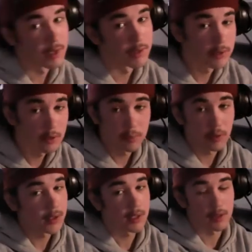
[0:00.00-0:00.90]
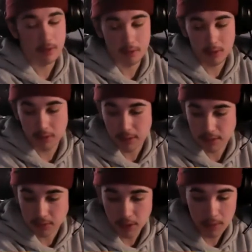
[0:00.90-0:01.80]
If we don't pull anything good,
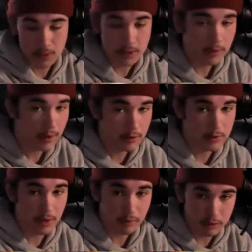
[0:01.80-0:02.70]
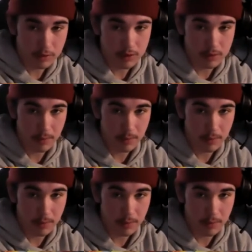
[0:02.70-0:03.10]
that's fine. We still have those evolutions